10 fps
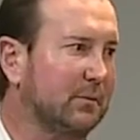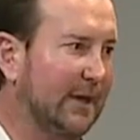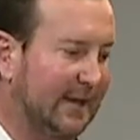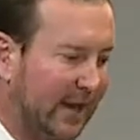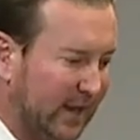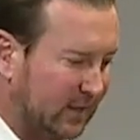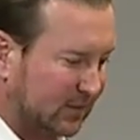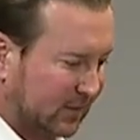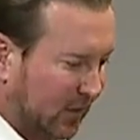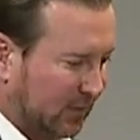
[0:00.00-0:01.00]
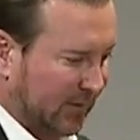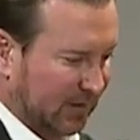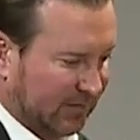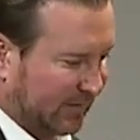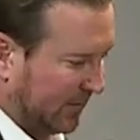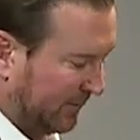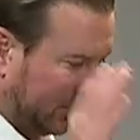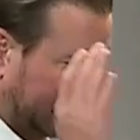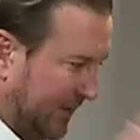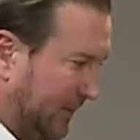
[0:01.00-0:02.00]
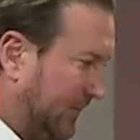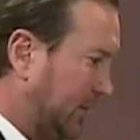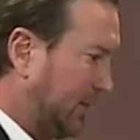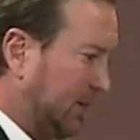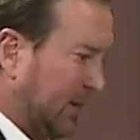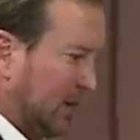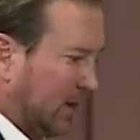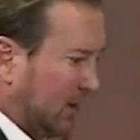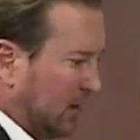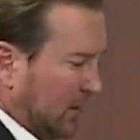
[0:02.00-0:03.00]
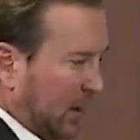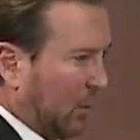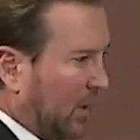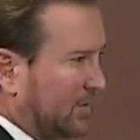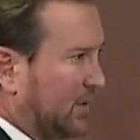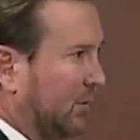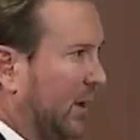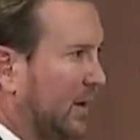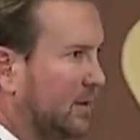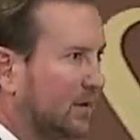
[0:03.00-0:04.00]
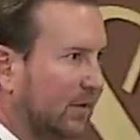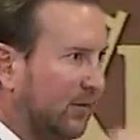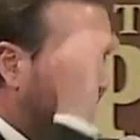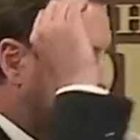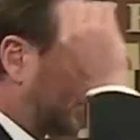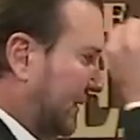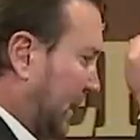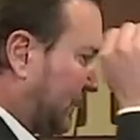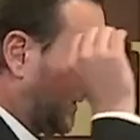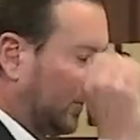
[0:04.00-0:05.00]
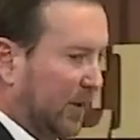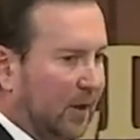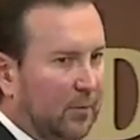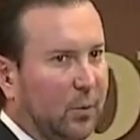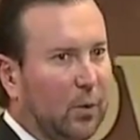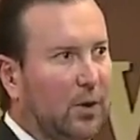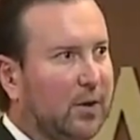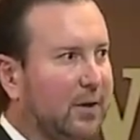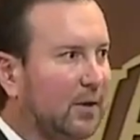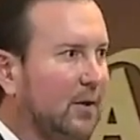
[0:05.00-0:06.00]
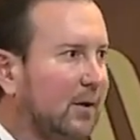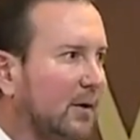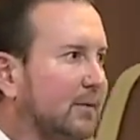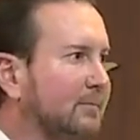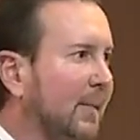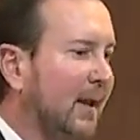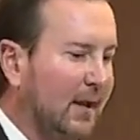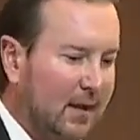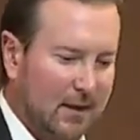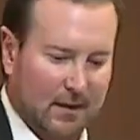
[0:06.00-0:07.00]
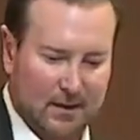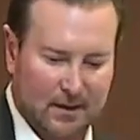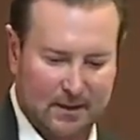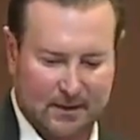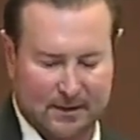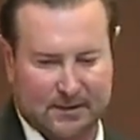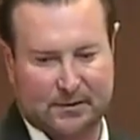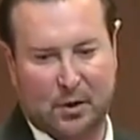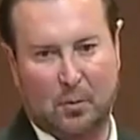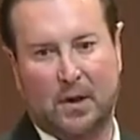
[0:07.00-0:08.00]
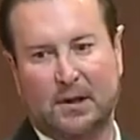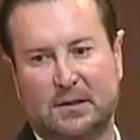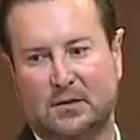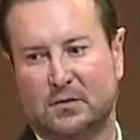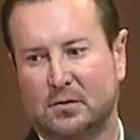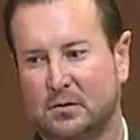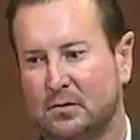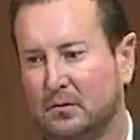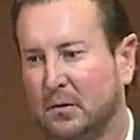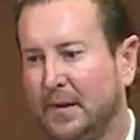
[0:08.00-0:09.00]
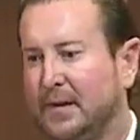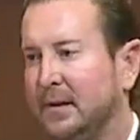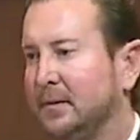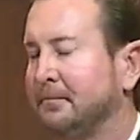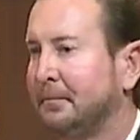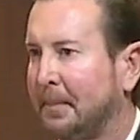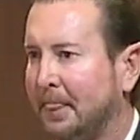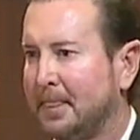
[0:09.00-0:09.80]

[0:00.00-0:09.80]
my dad taught me everything from TV. I watched him race, I videotaped him, I helped work on the car, and did so much with him.